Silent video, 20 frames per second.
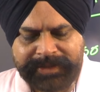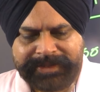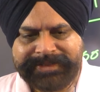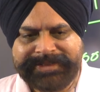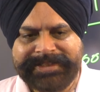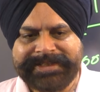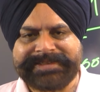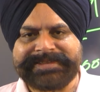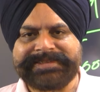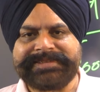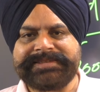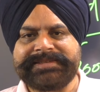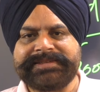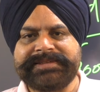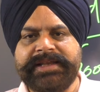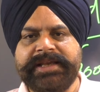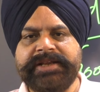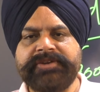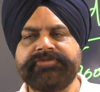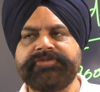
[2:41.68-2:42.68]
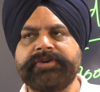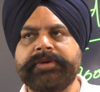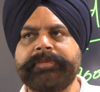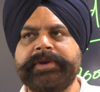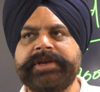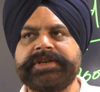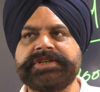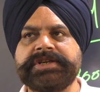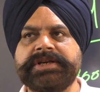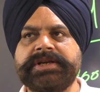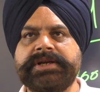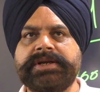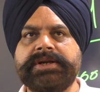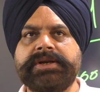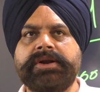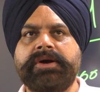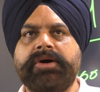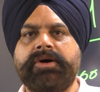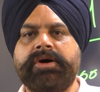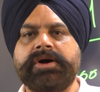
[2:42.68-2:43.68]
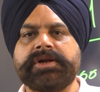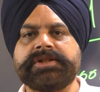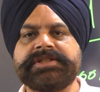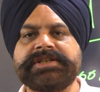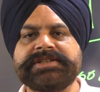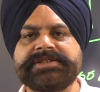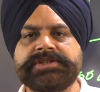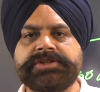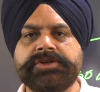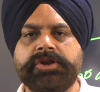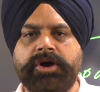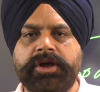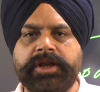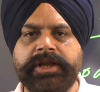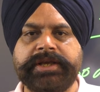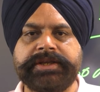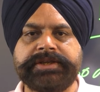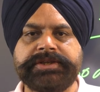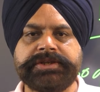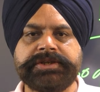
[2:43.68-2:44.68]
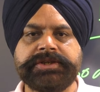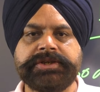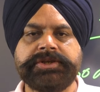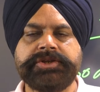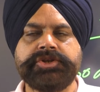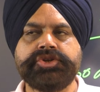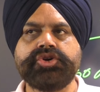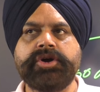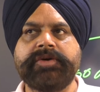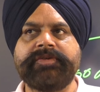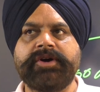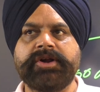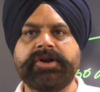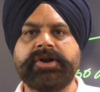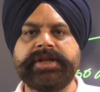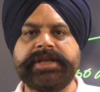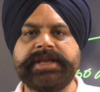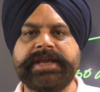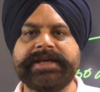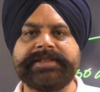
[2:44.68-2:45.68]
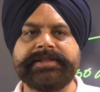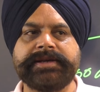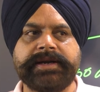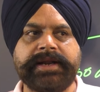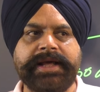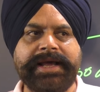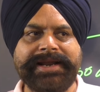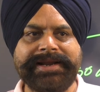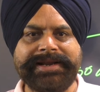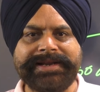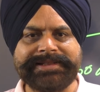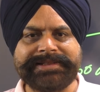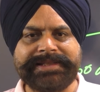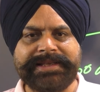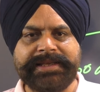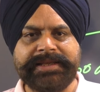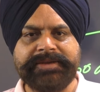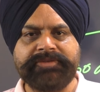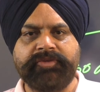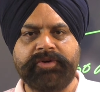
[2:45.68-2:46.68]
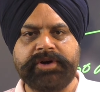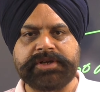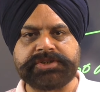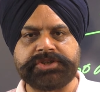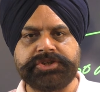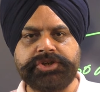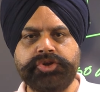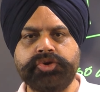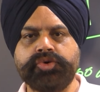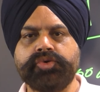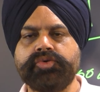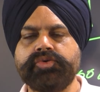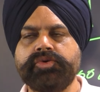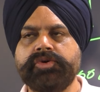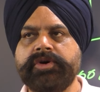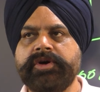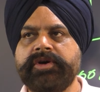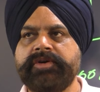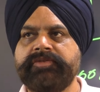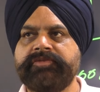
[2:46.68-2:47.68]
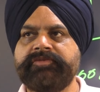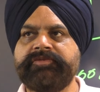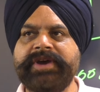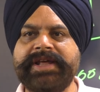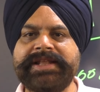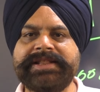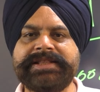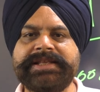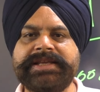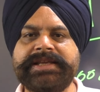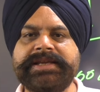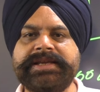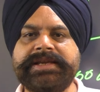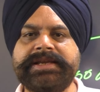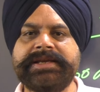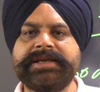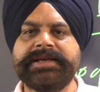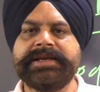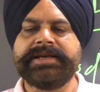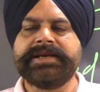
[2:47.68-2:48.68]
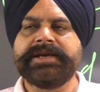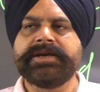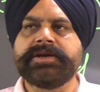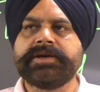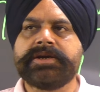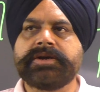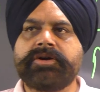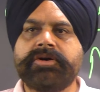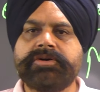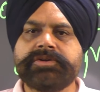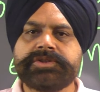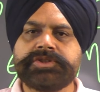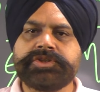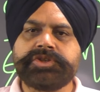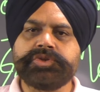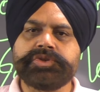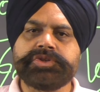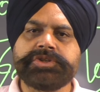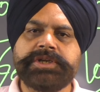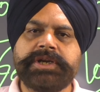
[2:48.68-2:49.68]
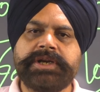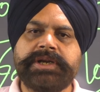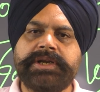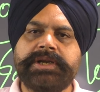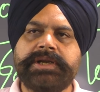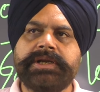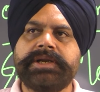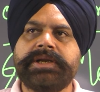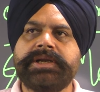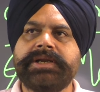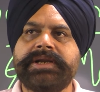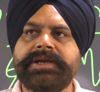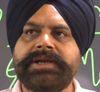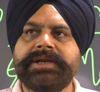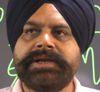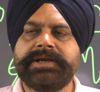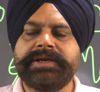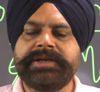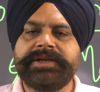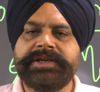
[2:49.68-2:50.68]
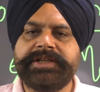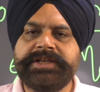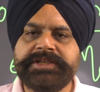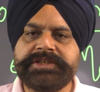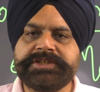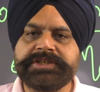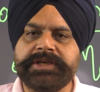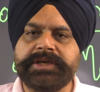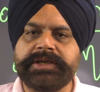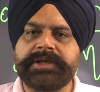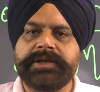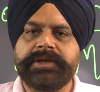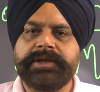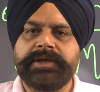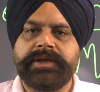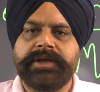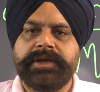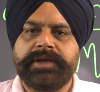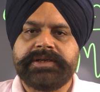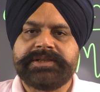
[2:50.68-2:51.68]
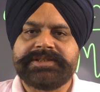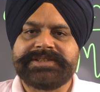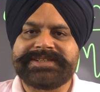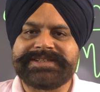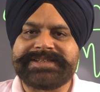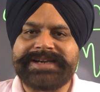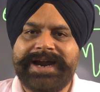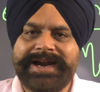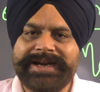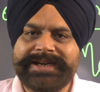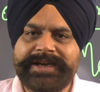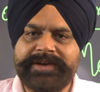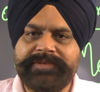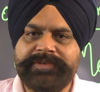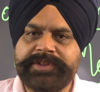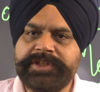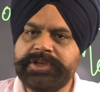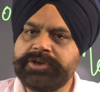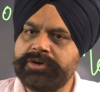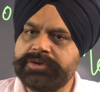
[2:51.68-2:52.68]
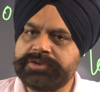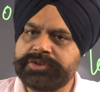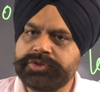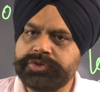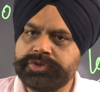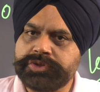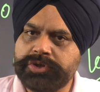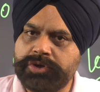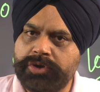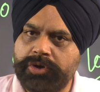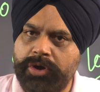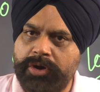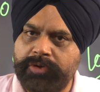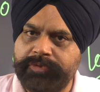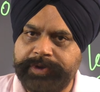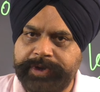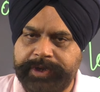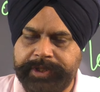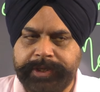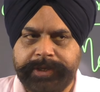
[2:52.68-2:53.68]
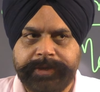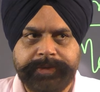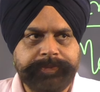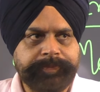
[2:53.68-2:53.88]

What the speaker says: this information or this knowledge you have already gathered, and nothing was new when the constitutional teacher started with the constitutional law of India.